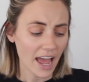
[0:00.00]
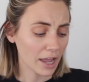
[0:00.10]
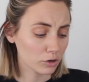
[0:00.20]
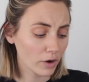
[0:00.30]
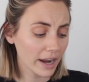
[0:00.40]

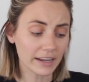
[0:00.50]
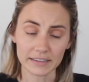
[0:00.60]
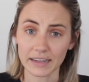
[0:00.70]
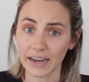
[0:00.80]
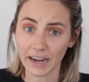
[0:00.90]
And
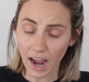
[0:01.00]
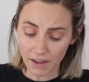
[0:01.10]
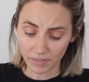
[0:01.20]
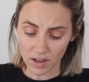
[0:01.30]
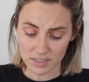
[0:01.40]
granted, like,
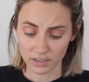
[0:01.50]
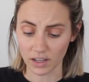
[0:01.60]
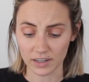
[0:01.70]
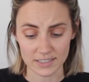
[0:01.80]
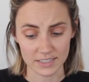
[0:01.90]
I've lost a
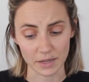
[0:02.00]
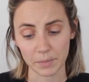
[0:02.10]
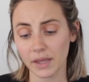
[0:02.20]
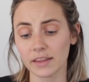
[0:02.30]
lot of sleep.